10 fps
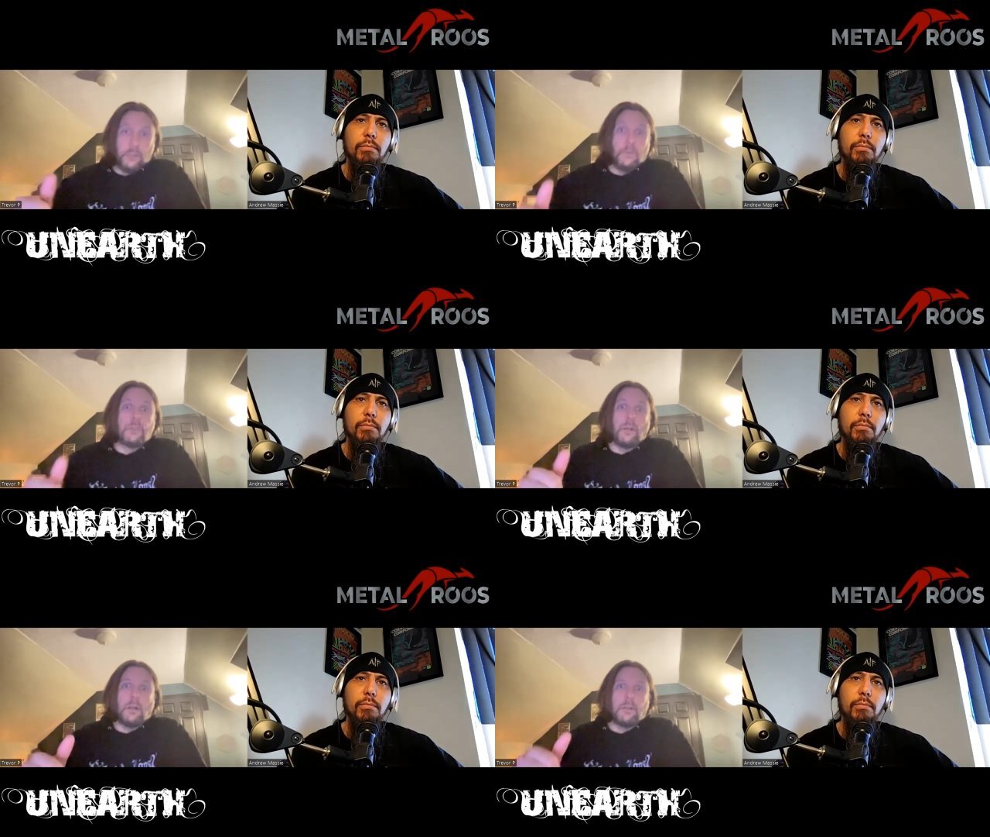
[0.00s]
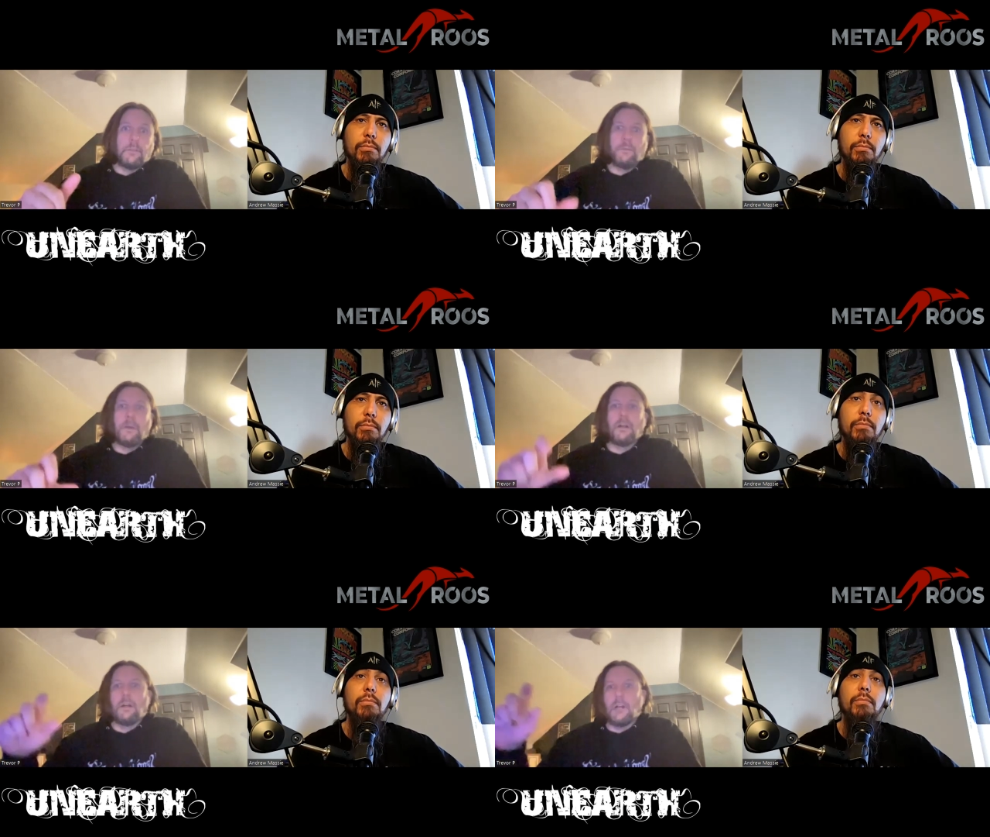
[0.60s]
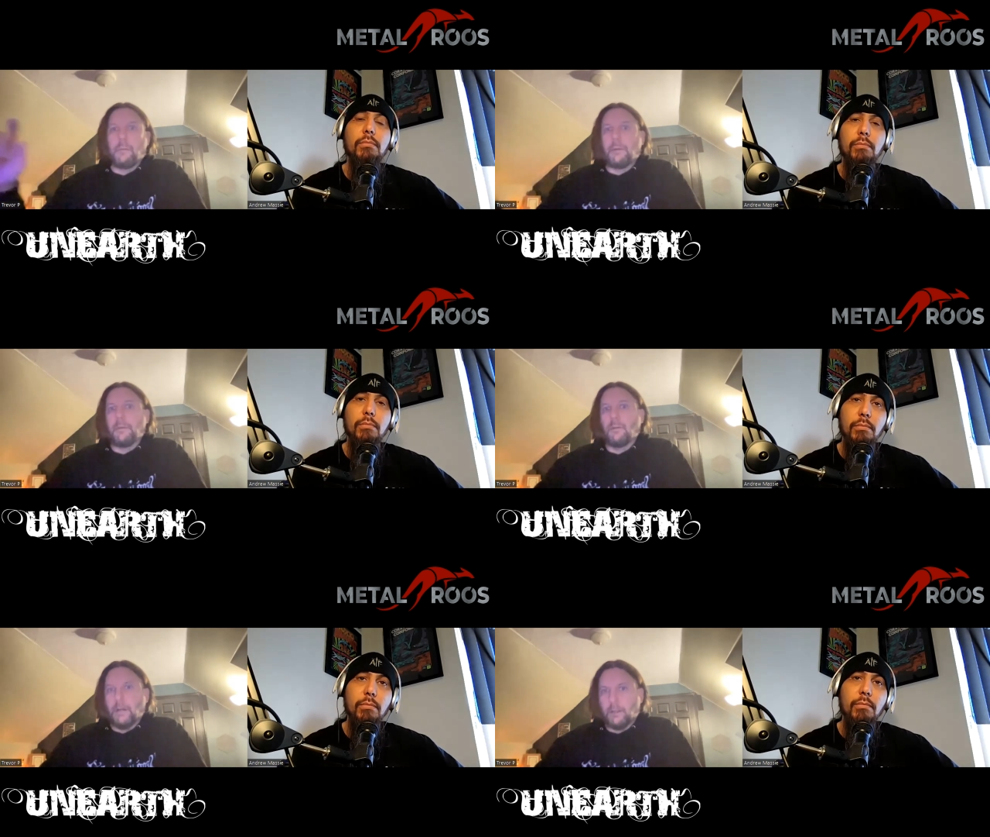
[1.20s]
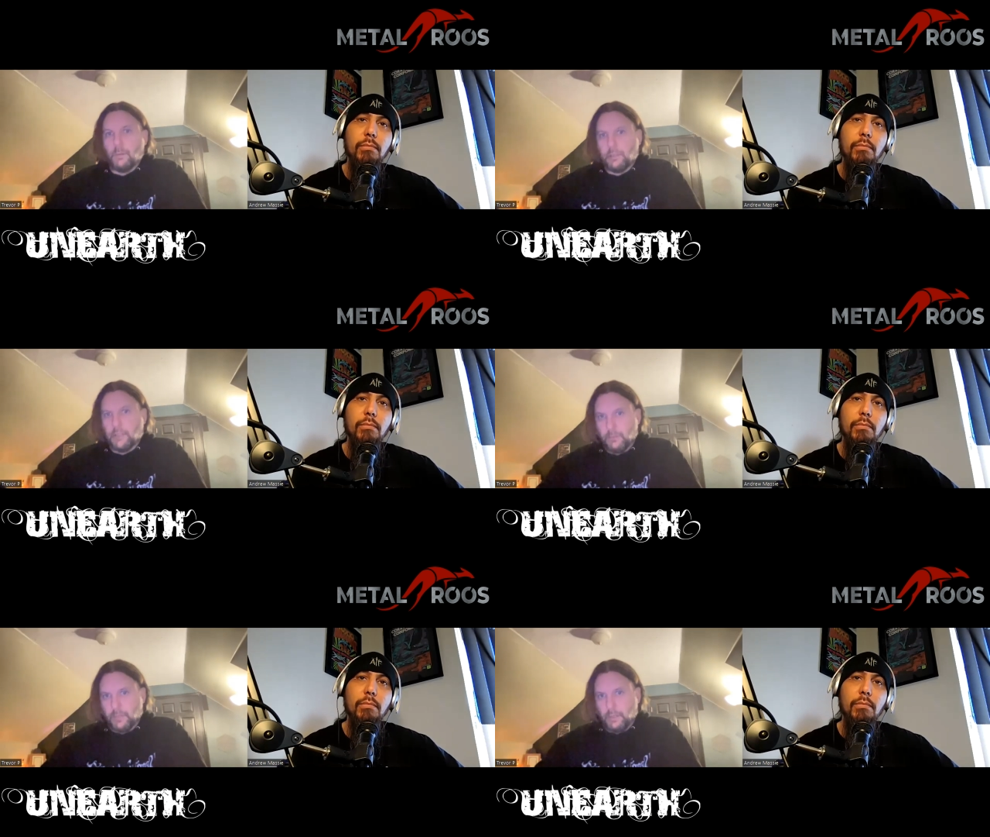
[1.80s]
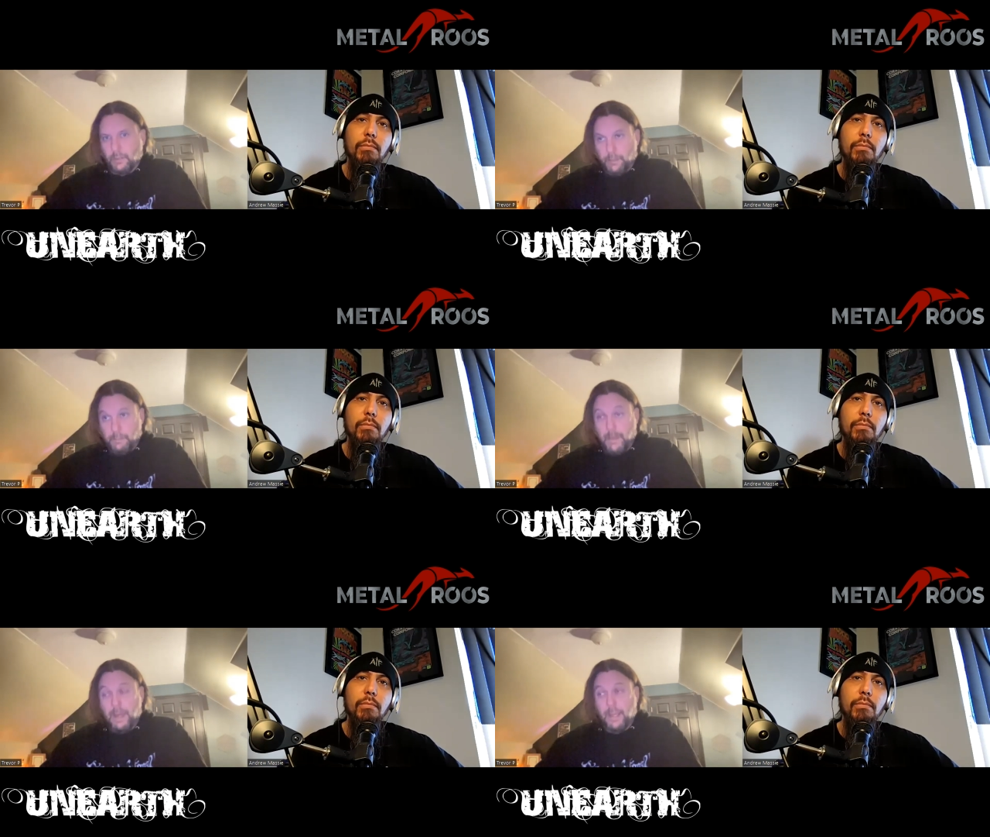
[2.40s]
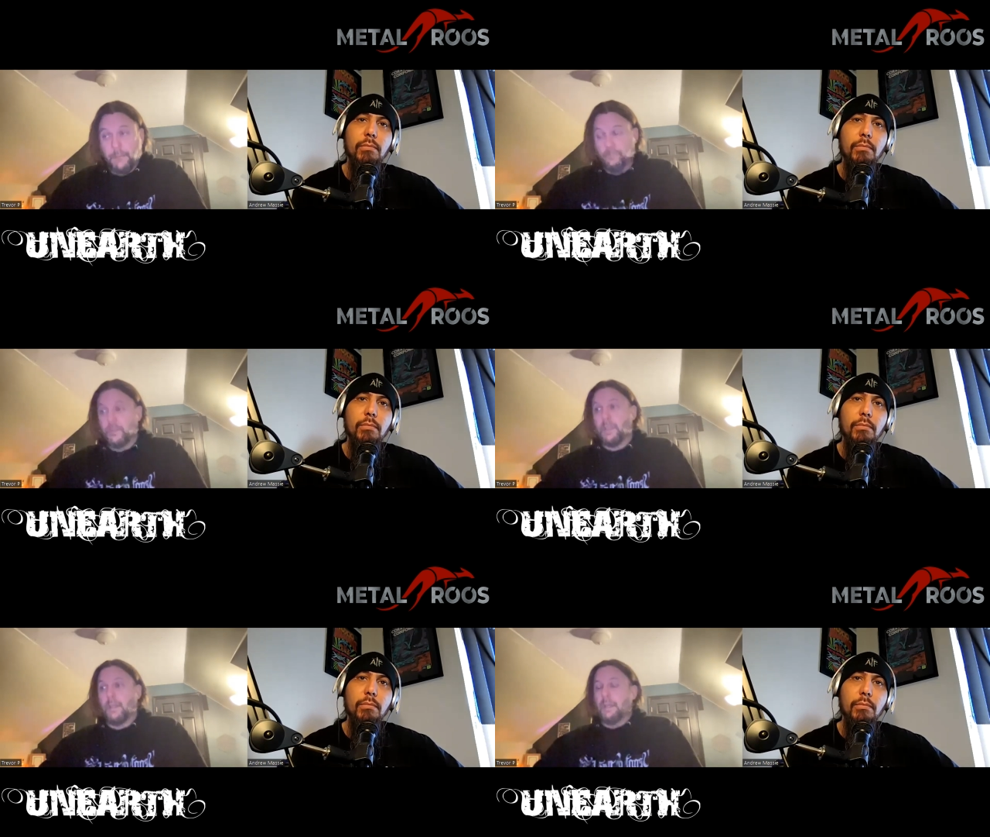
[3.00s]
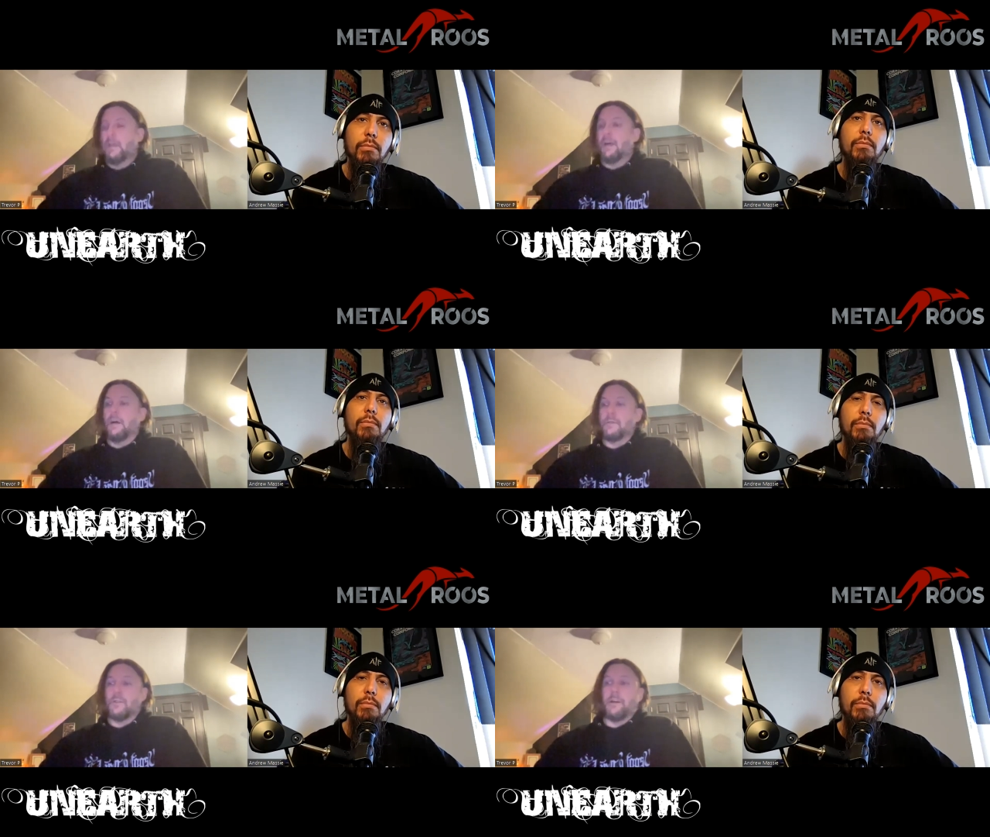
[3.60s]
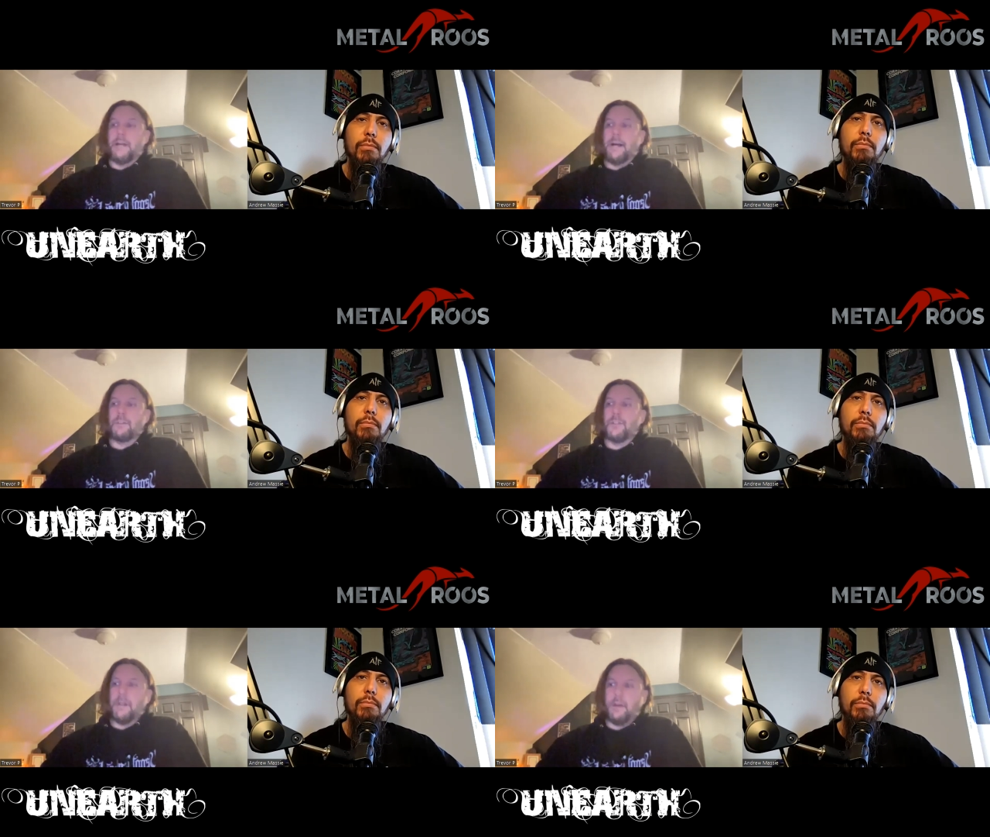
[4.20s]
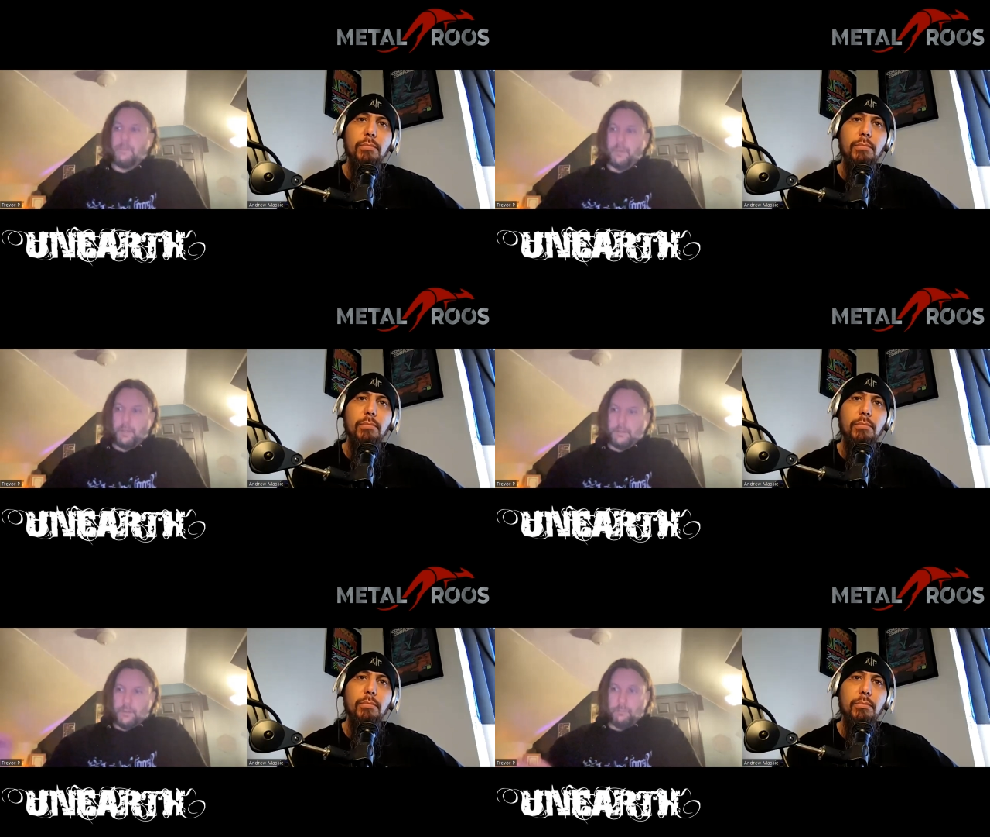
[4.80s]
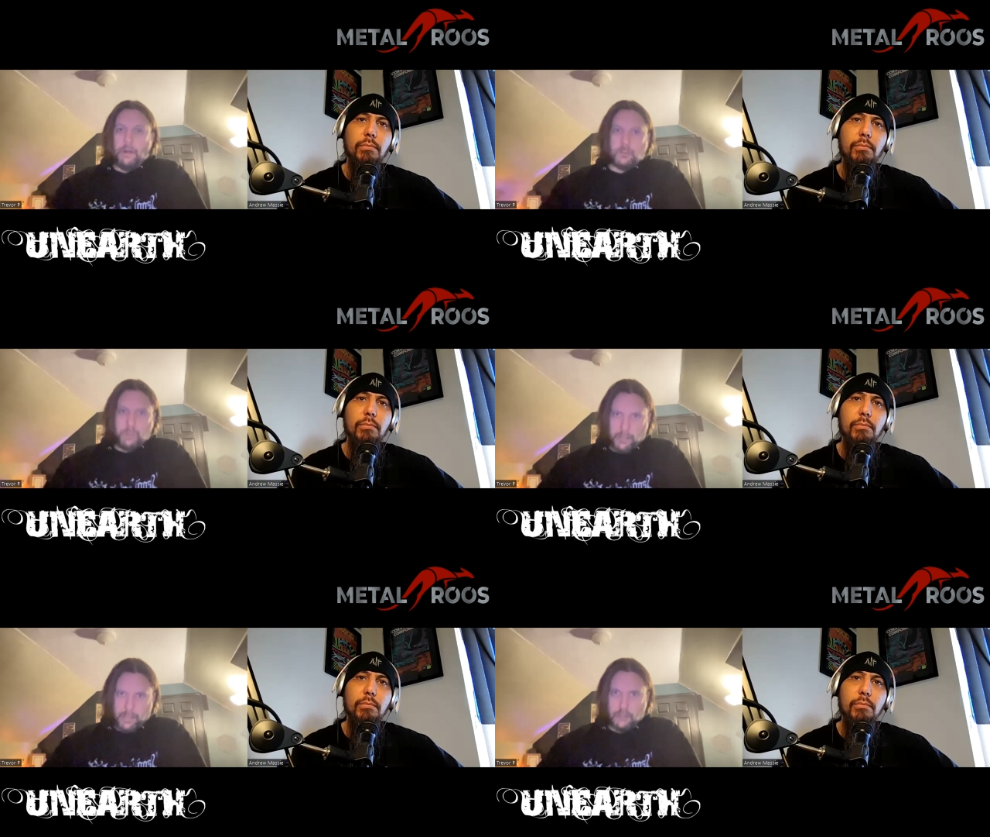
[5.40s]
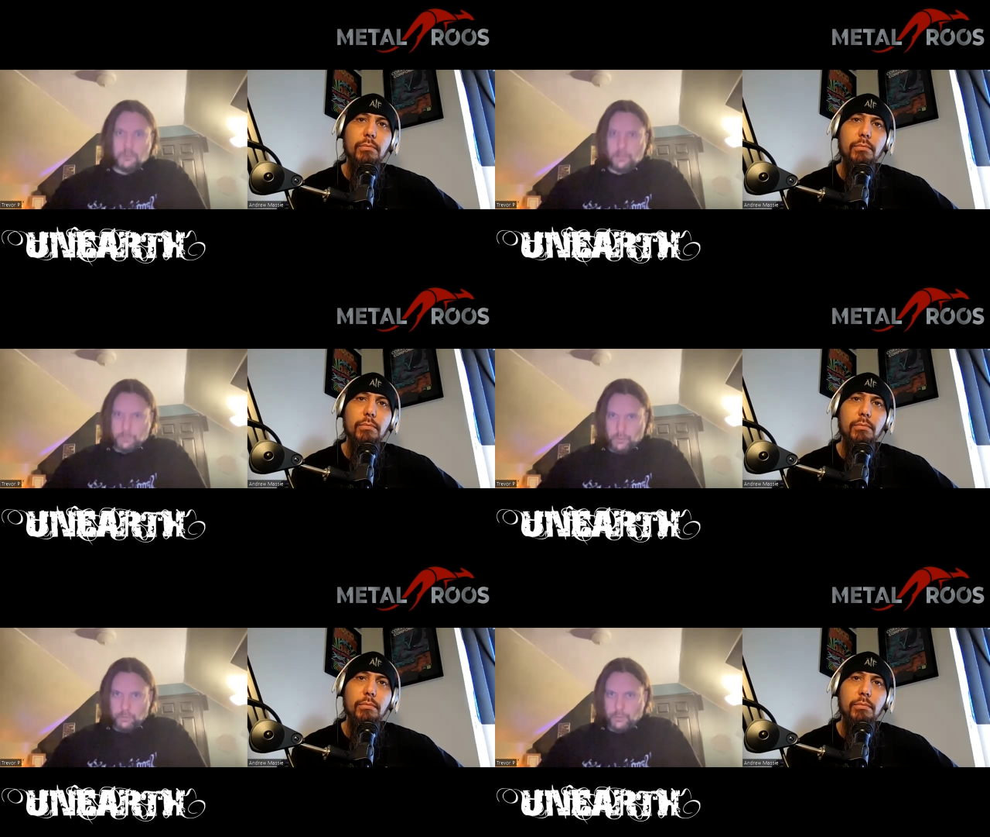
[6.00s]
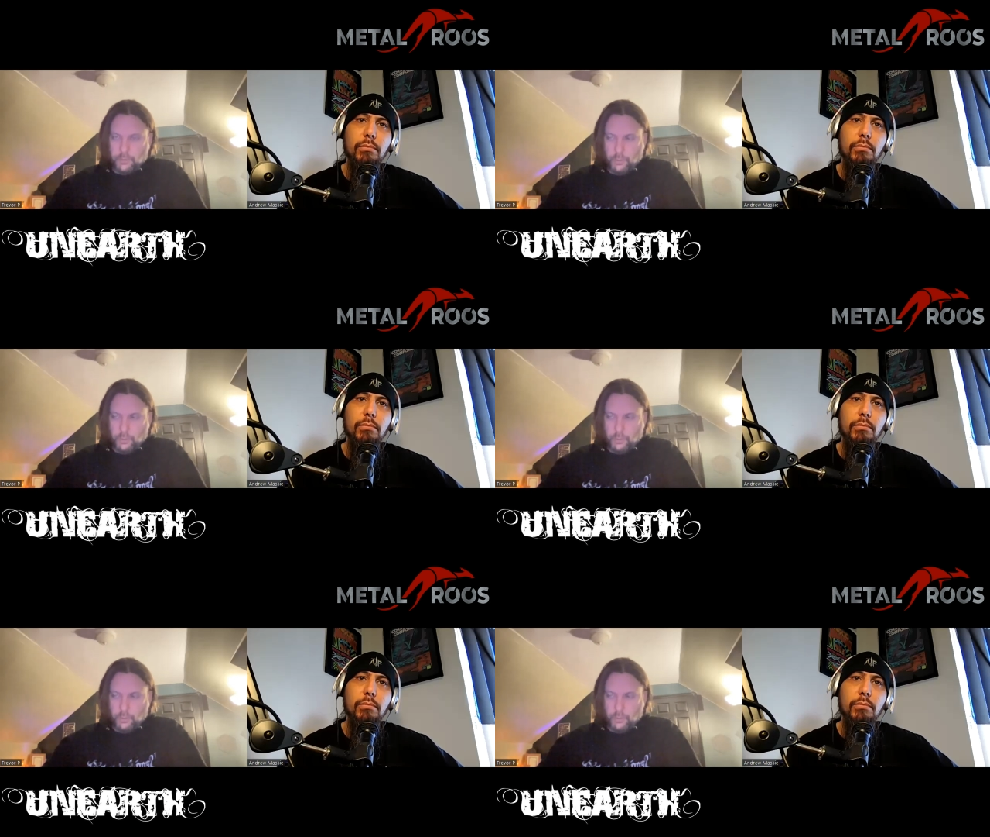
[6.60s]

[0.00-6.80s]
Speaker 1: a new song from our upcoming record, which comes out in May. It's not announced yet, but it's about to be announced during this